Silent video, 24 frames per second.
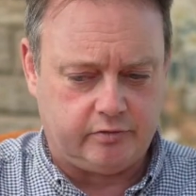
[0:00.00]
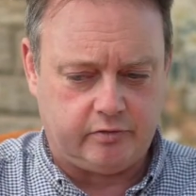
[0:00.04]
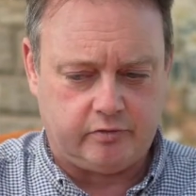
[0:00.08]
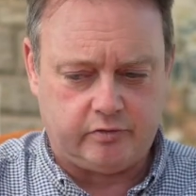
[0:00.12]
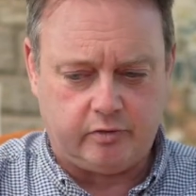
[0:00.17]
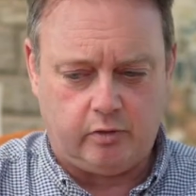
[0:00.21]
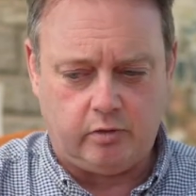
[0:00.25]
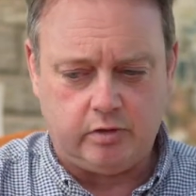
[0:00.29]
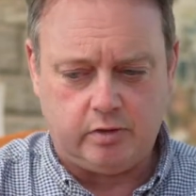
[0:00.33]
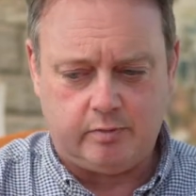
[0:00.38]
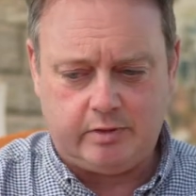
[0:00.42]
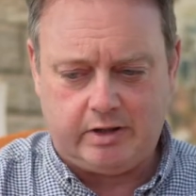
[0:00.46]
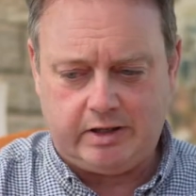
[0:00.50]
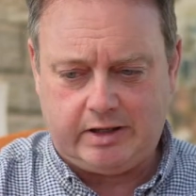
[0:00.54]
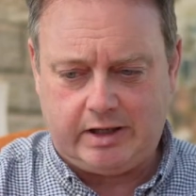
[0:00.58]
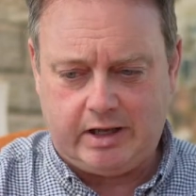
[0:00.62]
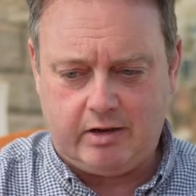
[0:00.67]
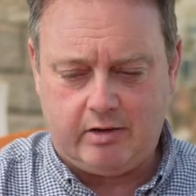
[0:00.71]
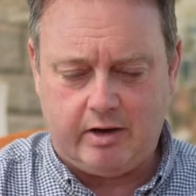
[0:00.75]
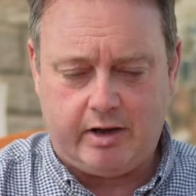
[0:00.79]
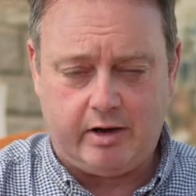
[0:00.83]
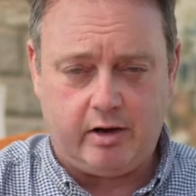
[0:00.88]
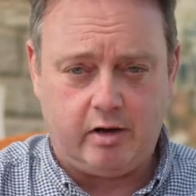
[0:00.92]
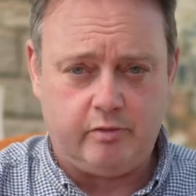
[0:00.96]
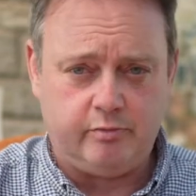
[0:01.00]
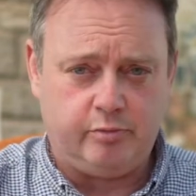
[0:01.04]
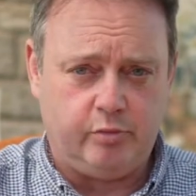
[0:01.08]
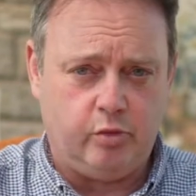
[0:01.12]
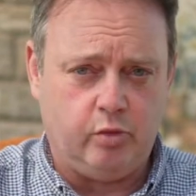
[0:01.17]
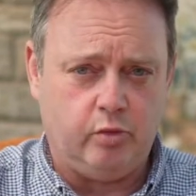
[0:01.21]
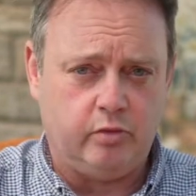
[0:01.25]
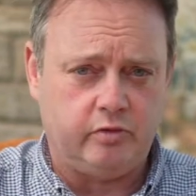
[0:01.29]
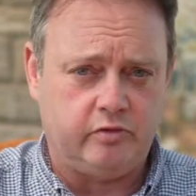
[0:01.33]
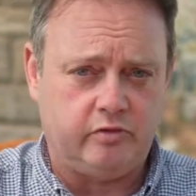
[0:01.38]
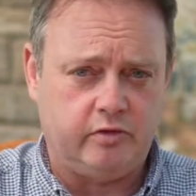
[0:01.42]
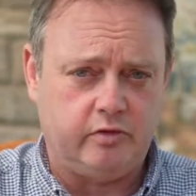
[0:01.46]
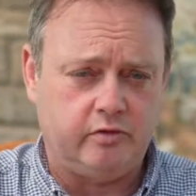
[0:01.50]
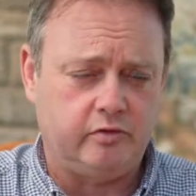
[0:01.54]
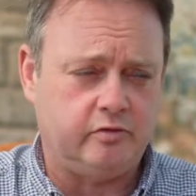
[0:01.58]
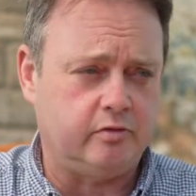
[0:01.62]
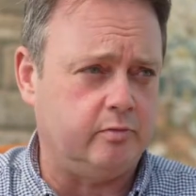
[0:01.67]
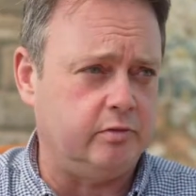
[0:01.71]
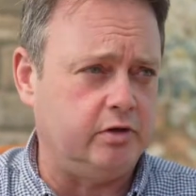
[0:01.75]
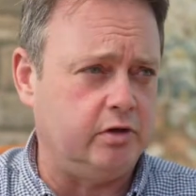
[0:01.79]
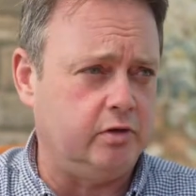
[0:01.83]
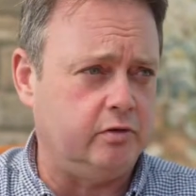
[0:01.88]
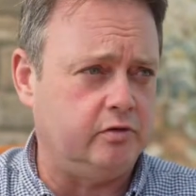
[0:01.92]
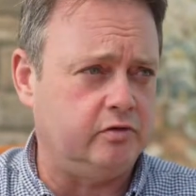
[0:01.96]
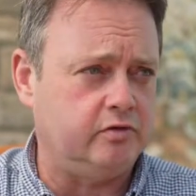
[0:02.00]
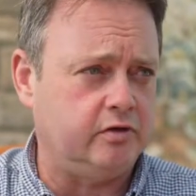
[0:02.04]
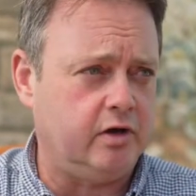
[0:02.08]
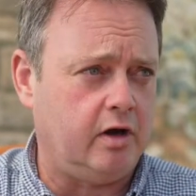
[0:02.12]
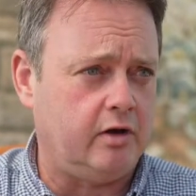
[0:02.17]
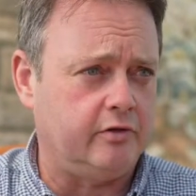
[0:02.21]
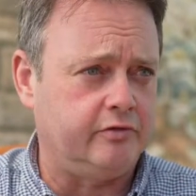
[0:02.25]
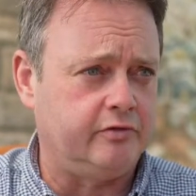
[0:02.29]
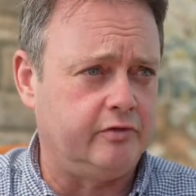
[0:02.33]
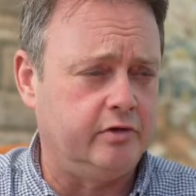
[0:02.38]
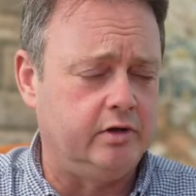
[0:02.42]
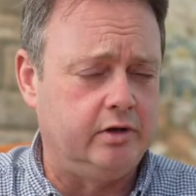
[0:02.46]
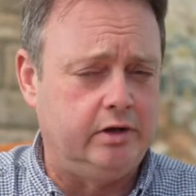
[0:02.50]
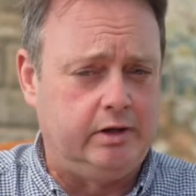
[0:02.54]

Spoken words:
sold a bit of gear and I bought some new stuff.